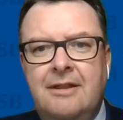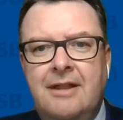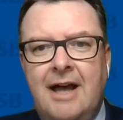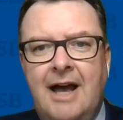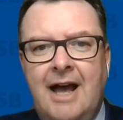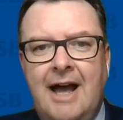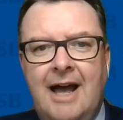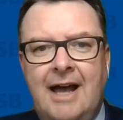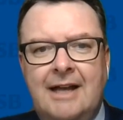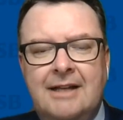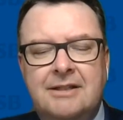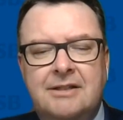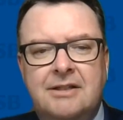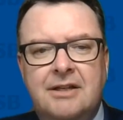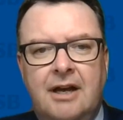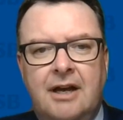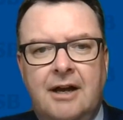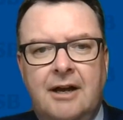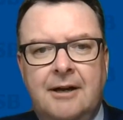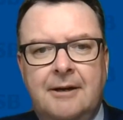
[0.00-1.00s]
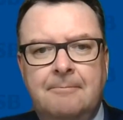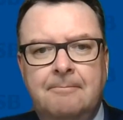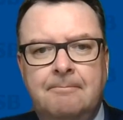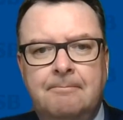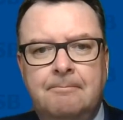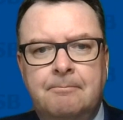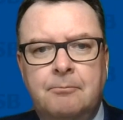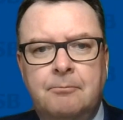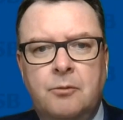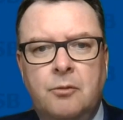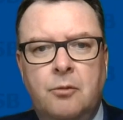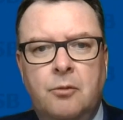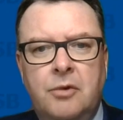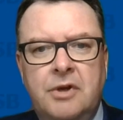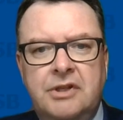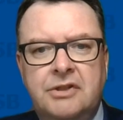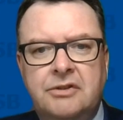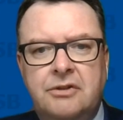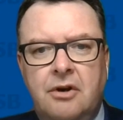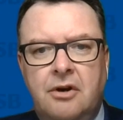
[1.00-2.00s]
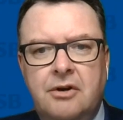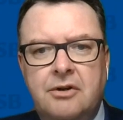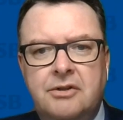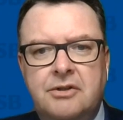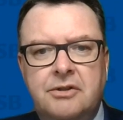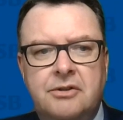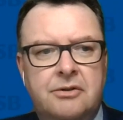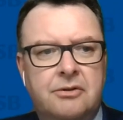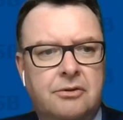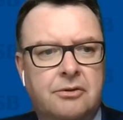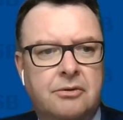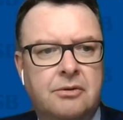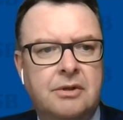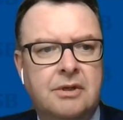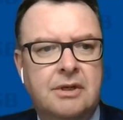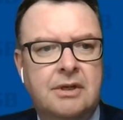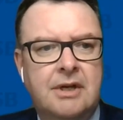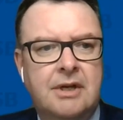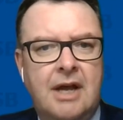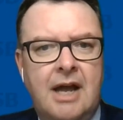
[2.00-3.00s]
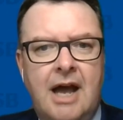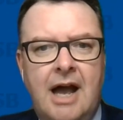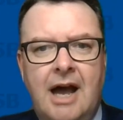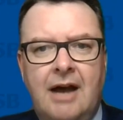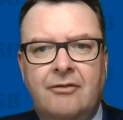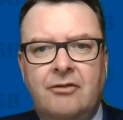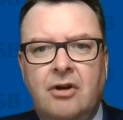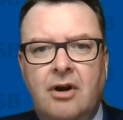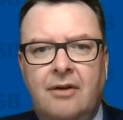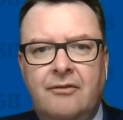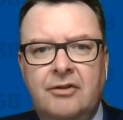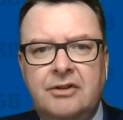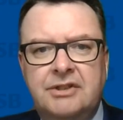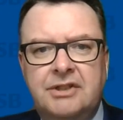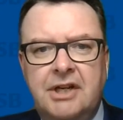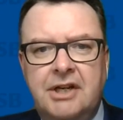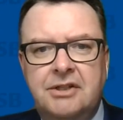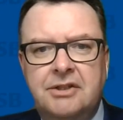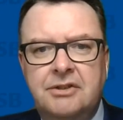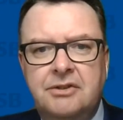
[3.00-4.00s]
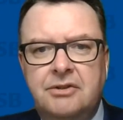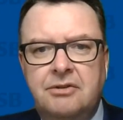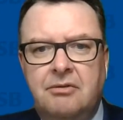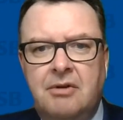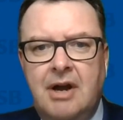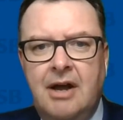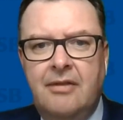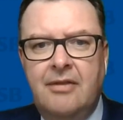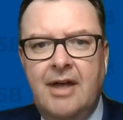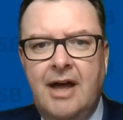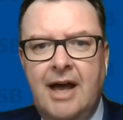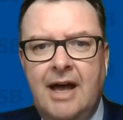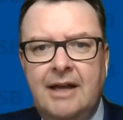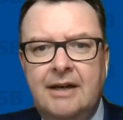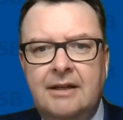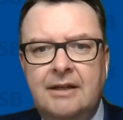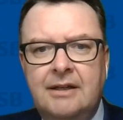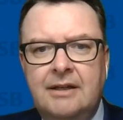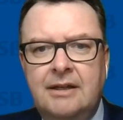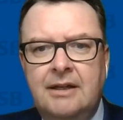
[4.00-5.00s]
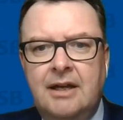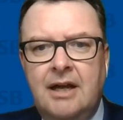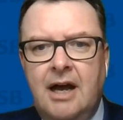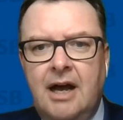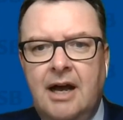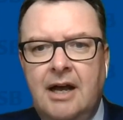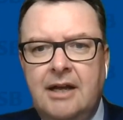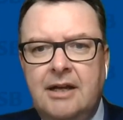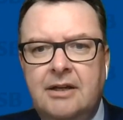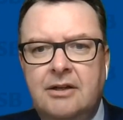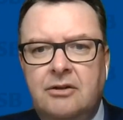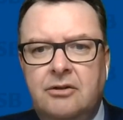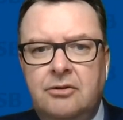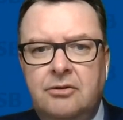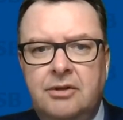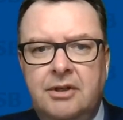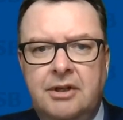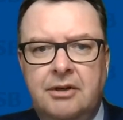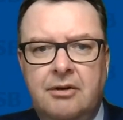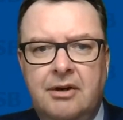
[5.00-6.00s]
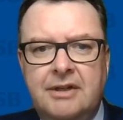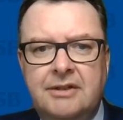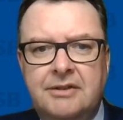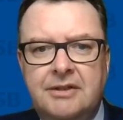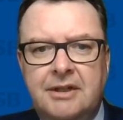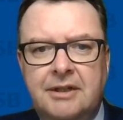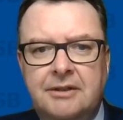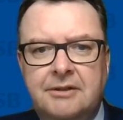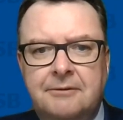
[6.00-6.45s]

that um, we start to have conversations around that, uh, including grade